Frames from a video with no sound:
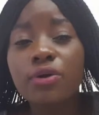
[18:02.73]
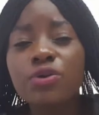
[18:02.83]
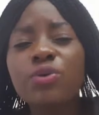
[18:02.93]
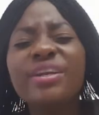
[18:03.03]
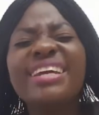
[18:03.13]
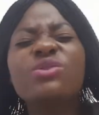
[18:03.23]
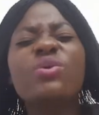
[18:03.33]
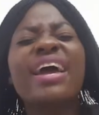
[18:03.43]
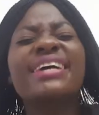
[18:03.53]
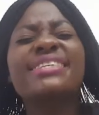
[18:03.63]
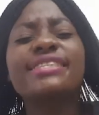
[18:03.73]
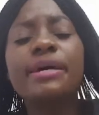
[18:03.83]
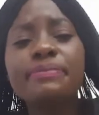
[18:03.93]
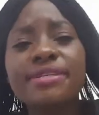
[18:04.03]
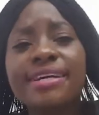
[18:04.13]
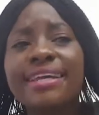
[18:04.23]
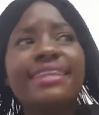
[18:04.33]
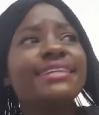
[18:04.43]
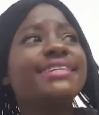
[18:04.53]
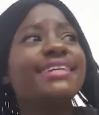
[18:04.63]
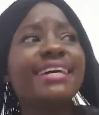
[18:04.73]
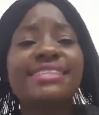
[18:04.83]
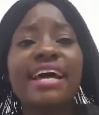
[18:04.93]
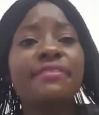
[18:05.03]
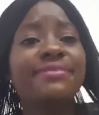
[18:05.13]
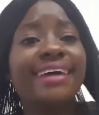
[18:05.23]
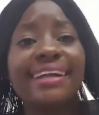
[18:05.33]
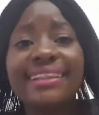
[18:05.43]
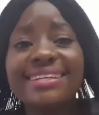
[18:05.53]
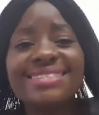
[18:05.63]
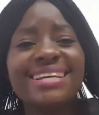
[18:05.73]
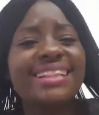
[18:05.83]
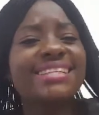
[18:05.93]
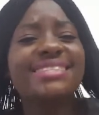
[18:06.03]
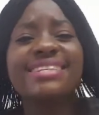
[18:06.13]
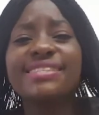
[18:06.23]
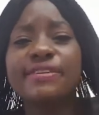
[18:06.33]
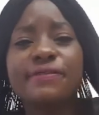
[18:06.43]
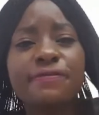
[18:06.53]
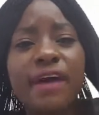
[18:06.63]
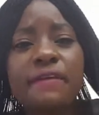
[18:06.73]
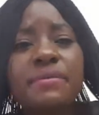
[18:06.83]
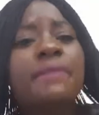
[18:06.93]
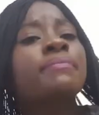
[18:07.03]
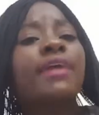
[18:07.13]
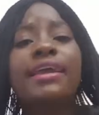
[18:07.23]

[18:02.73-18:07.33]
You need to accept that, yes, I have done this and this doesn't define me,